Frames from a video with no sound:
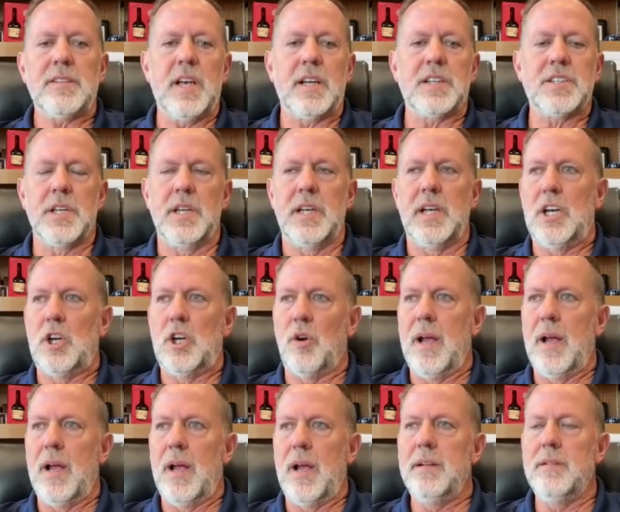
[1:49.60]
actually a
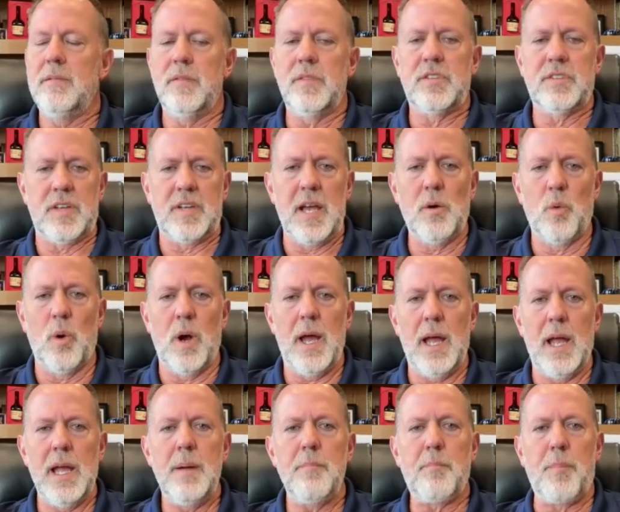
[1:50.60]
great
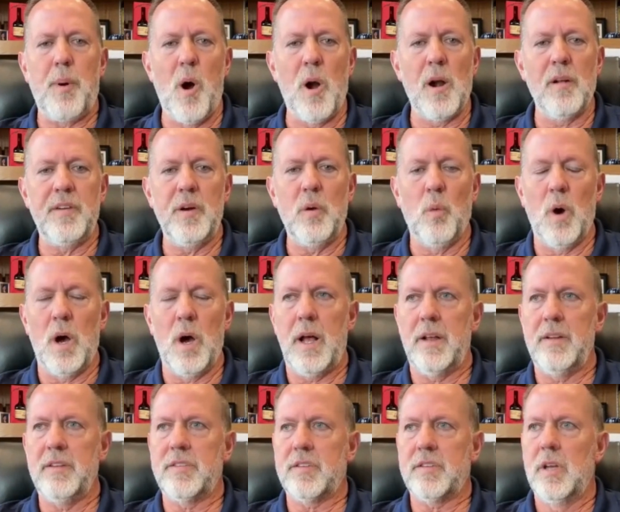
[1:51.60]
segue. And part of it
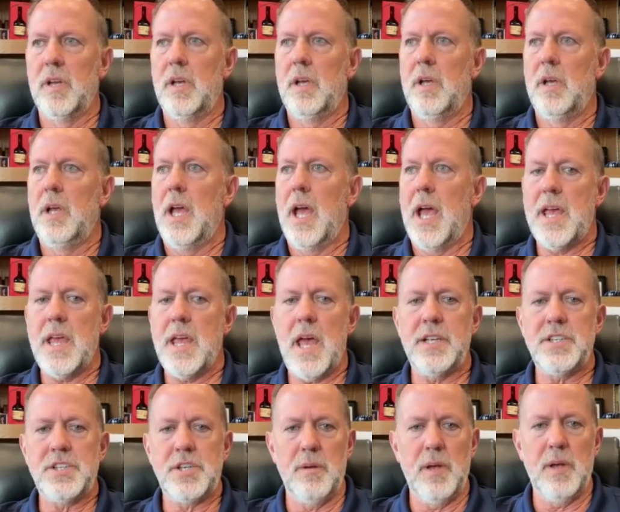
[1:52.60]
was,
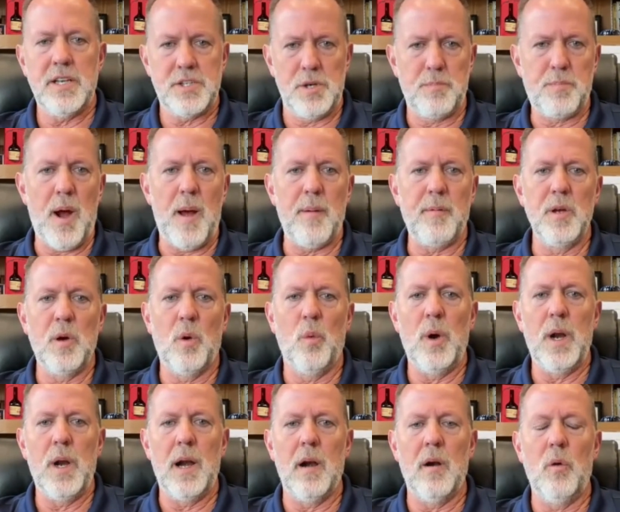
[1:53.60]
as you're probably
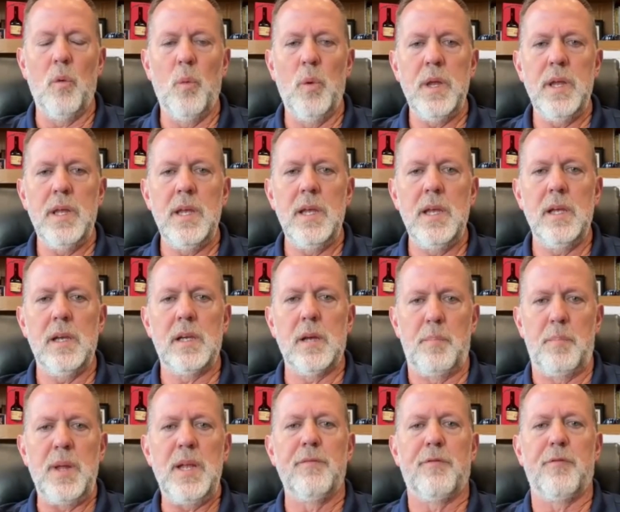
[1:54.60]
aware, we
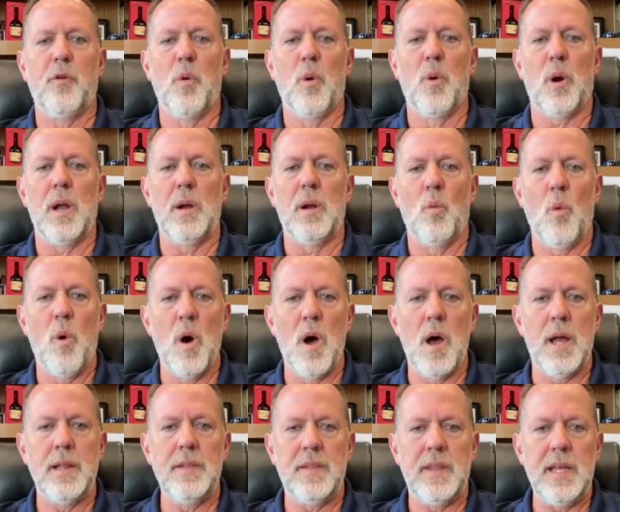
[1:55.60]
competed for and
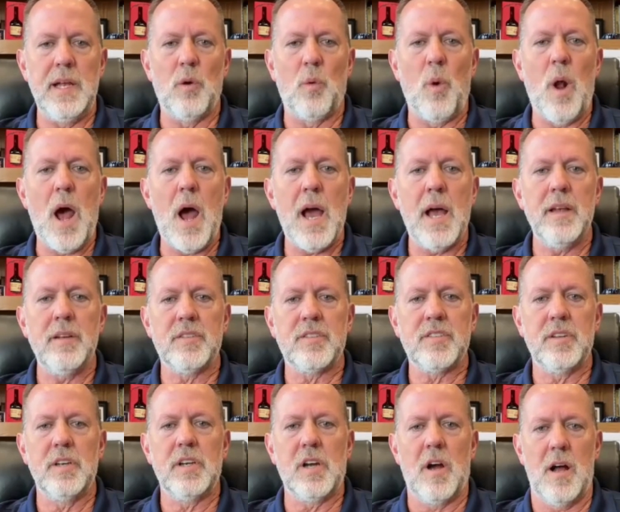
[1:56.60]
won the
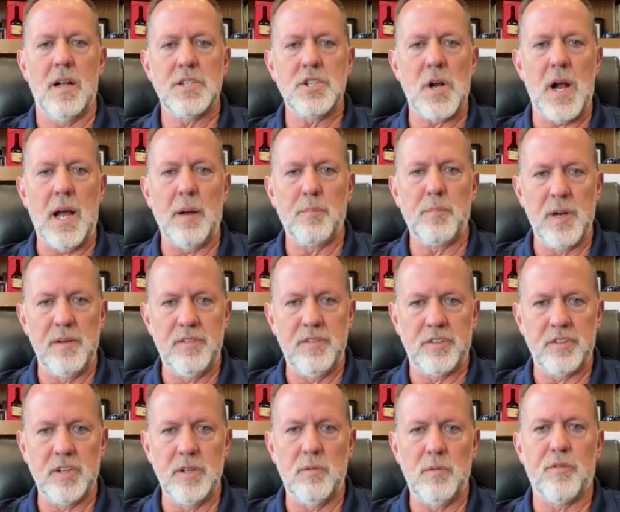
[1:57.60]
Arise contract,
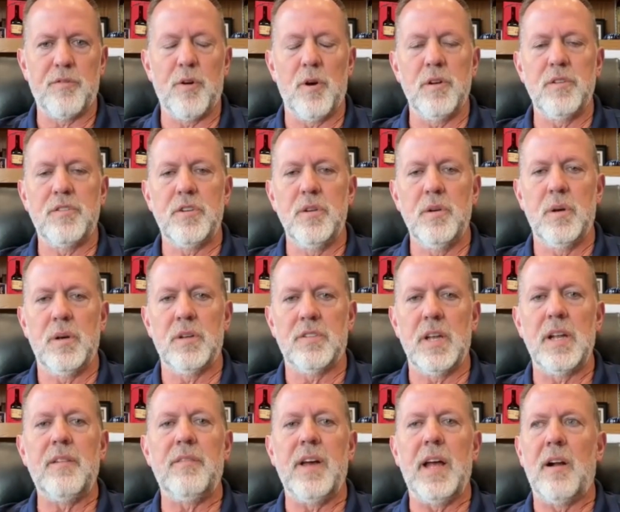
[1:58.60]
previously referred to as
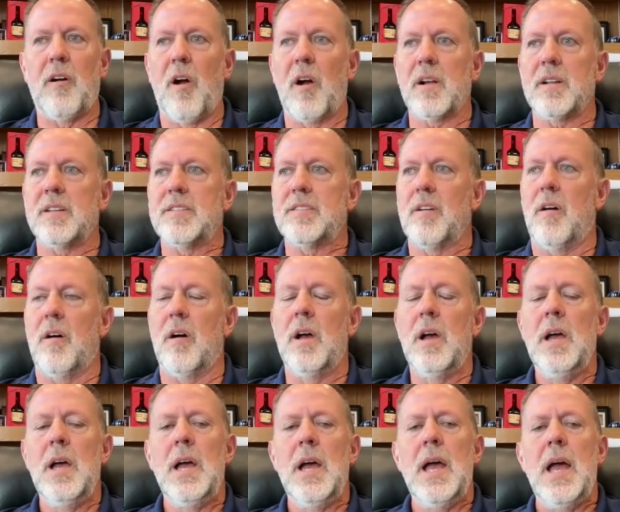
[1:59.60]
Innovate Arkansas.
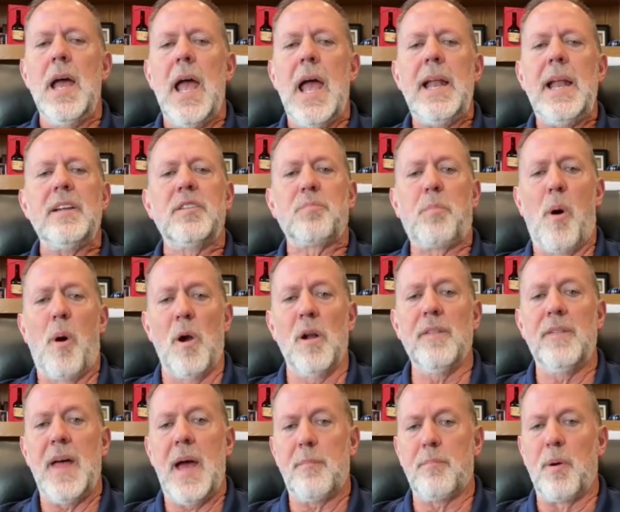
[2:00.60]
And as part of that